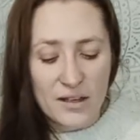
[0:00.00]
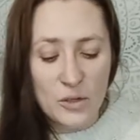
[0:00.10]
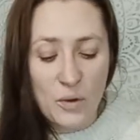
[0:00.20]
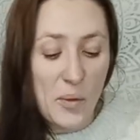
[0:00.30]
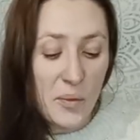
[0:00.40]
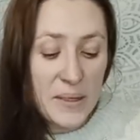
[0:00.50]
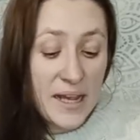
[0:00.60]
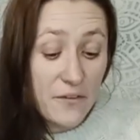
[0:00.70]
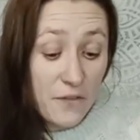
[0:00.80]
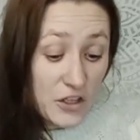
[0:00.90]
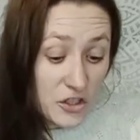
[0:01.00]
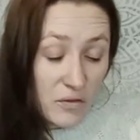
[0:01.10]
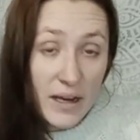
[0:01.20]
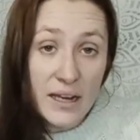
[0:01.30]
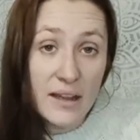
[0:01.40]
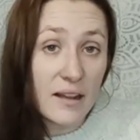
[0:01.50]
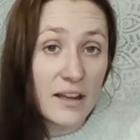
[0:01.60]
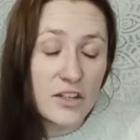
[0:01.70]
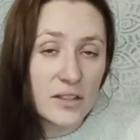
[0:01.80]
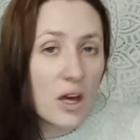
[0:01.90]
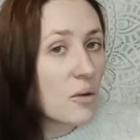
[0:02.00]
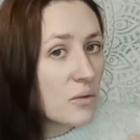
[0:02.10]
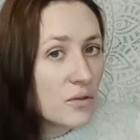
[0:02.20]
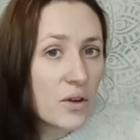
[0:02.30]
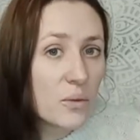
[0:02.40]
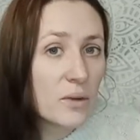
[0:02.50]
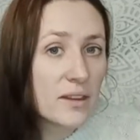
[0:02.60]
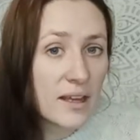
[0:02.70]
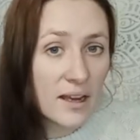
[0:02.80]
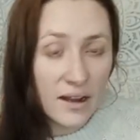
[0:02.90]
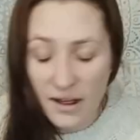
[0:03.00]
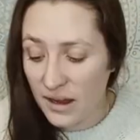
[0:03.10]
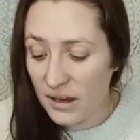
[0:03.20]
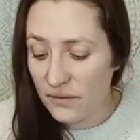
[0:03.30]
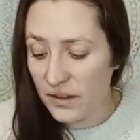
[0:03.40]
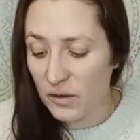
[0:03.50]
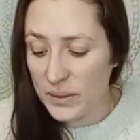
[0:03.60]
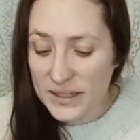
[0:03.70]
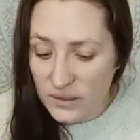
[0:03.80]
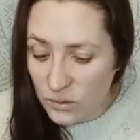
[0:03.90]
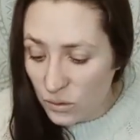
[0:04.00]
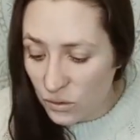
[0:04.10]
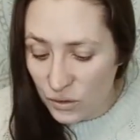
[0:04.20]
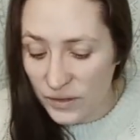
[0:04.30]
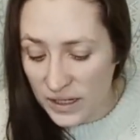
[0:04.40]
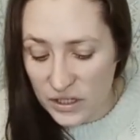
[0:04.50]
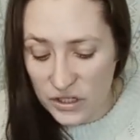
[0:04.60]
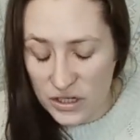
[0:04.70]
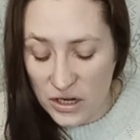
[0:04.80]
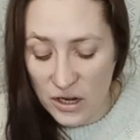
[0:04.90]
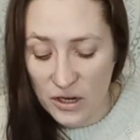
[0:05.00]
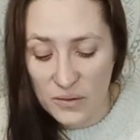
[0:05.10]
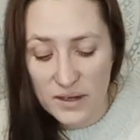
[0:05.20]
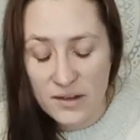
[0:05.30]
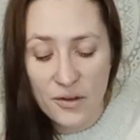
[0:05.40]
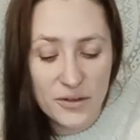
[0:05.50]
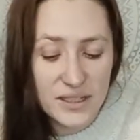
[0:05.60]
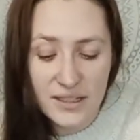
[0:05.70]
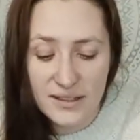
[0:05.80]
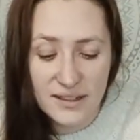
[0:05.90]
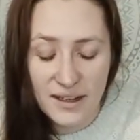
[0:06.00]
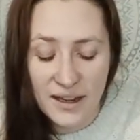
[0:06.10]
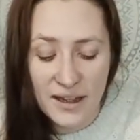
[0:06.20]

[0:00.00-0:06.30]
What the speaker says: you probably get frustrated that they just can't move on with their life. They're a bit stalkerish, you know, not,